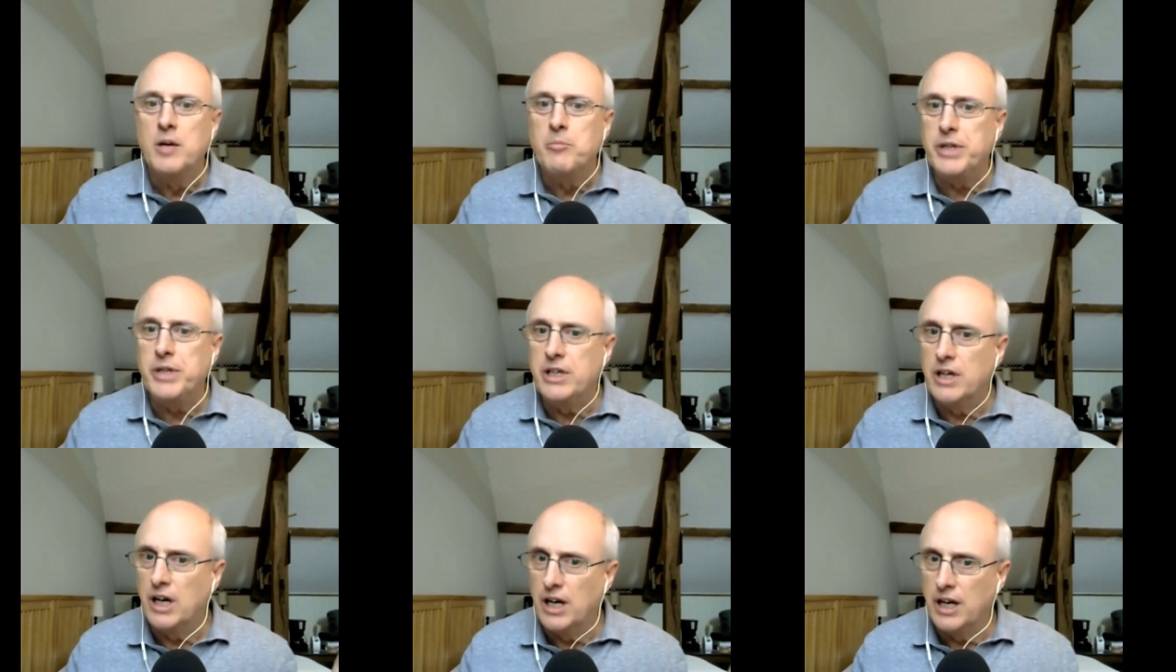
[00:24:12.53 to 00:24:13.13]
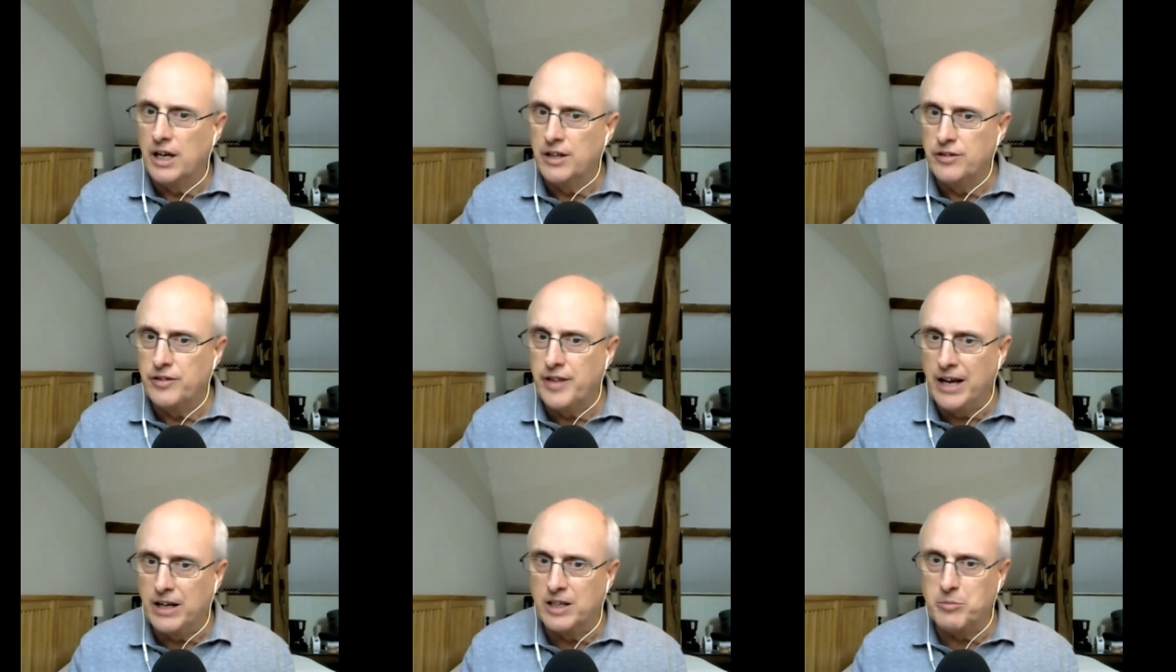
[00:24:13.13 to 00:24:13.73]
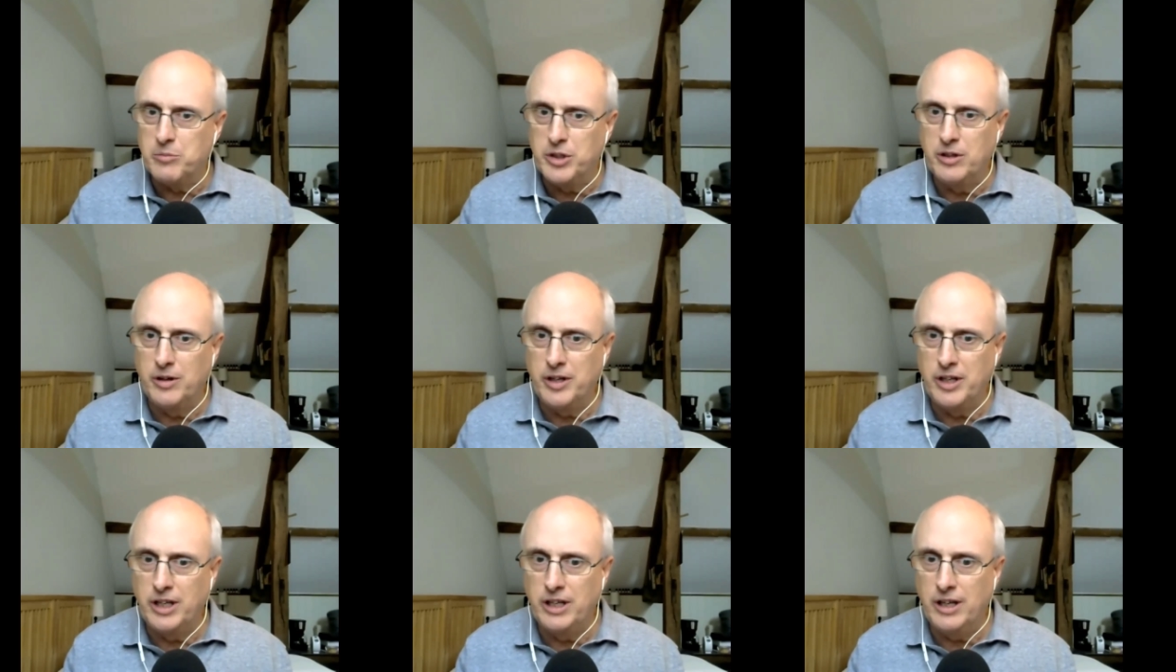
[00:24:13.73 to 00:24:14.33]
because that
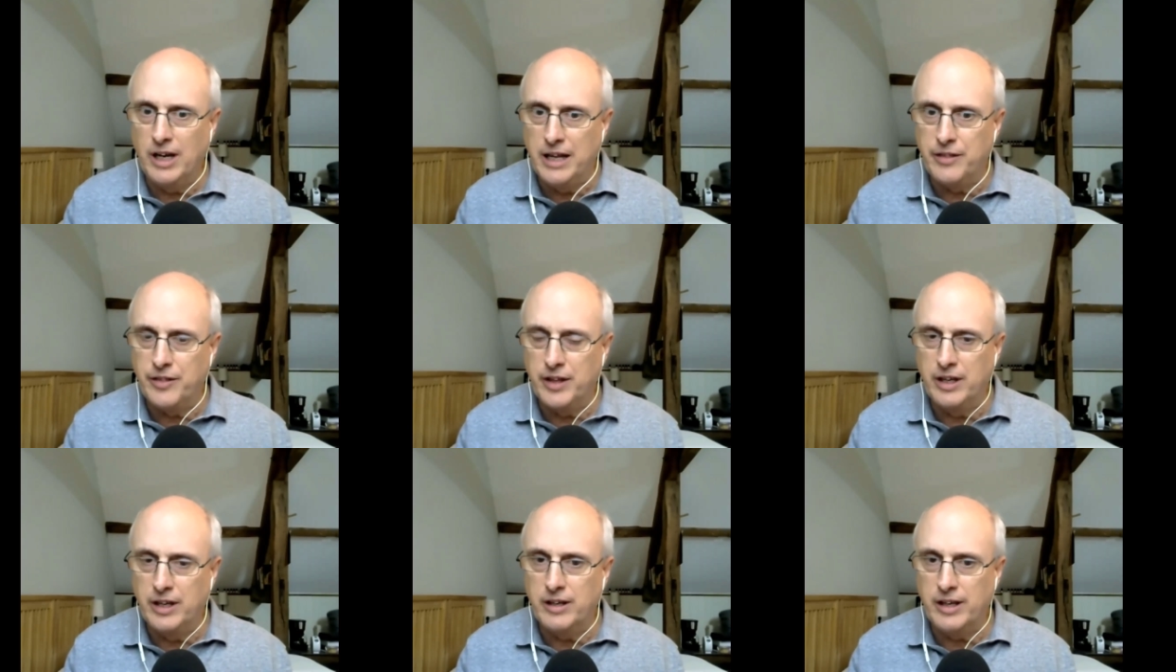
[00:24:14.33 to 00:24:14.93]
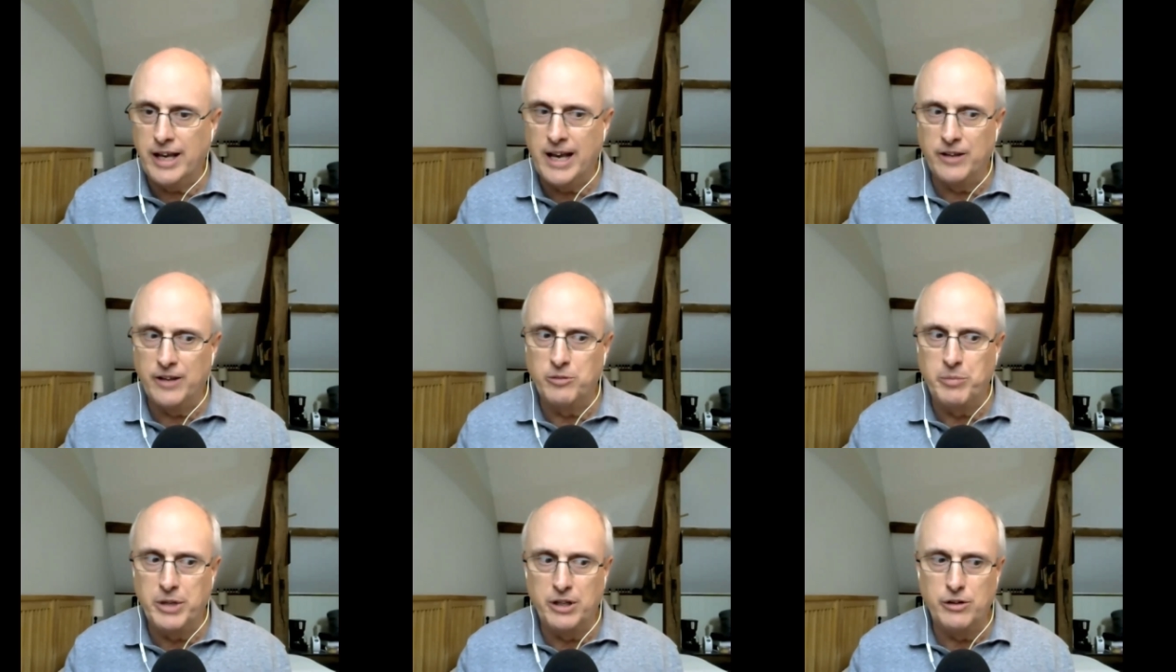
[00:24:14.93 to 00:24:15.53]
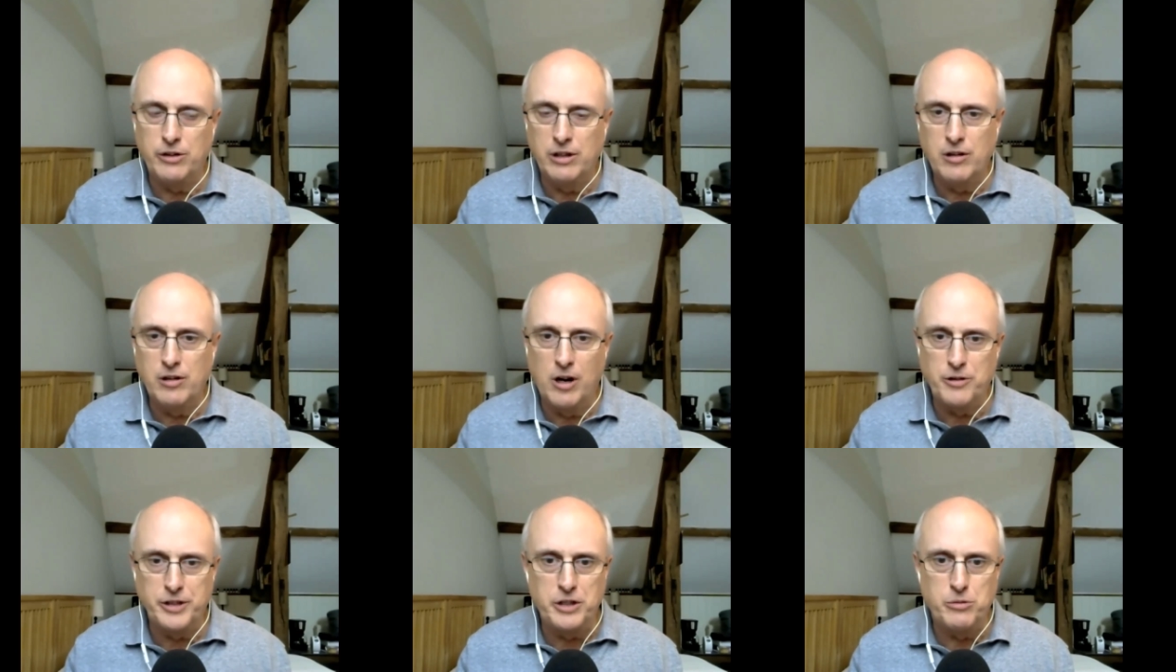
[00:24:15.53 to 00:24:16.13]
community, I think, has been
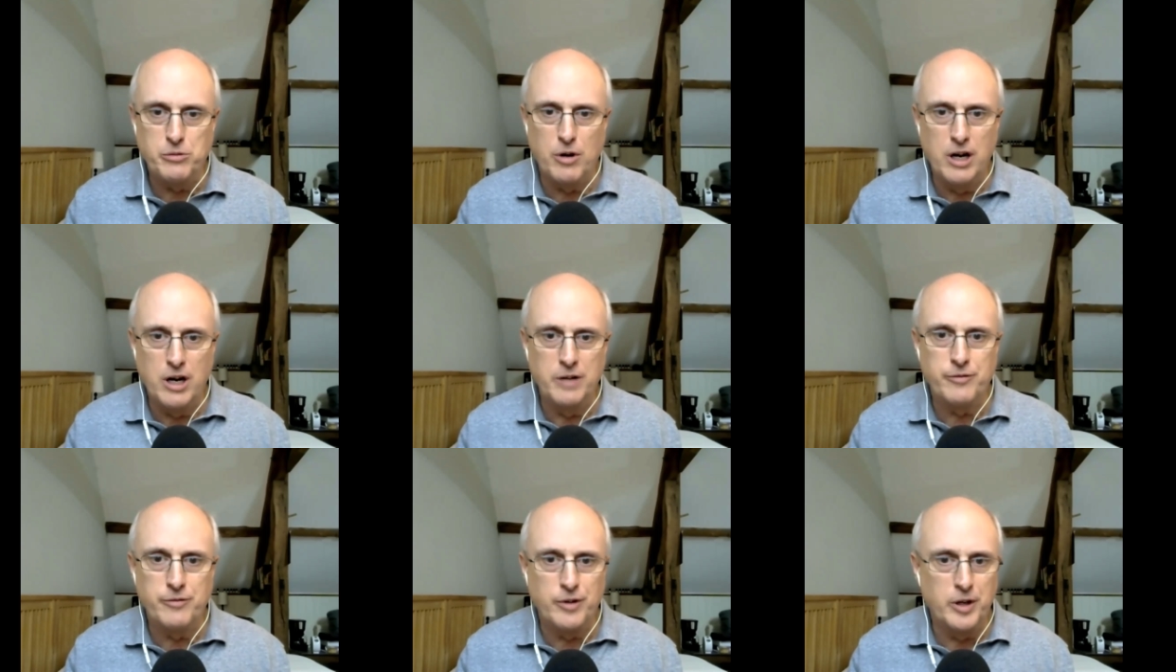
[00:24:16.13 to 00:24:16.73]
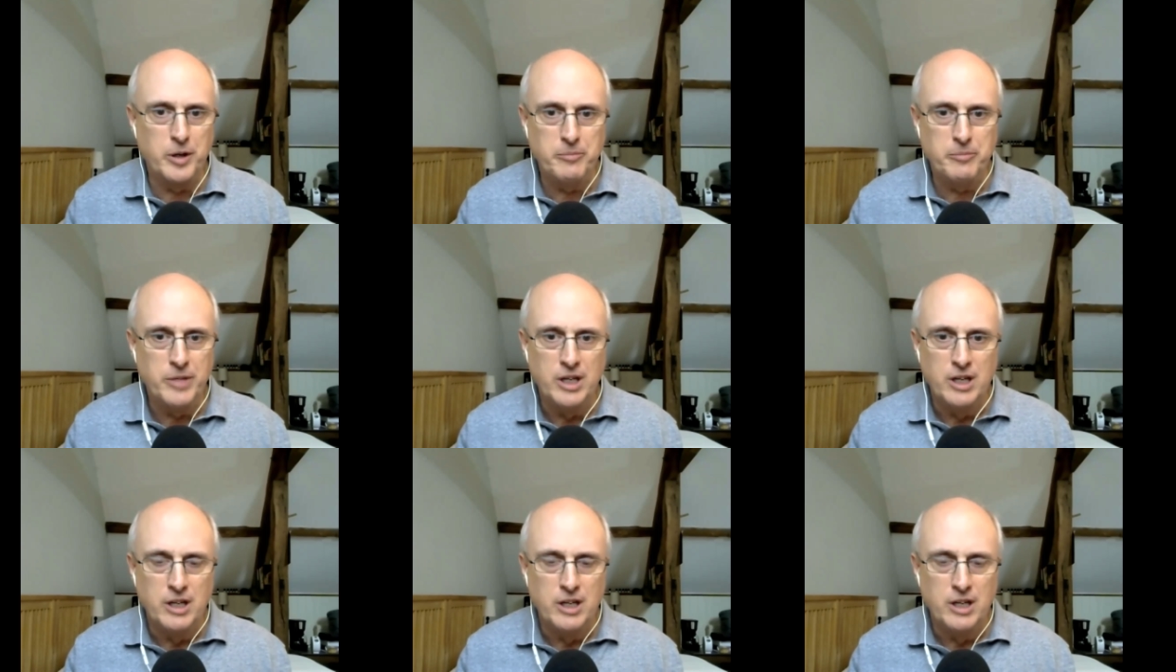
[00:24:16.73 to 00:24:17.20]
largely drawn from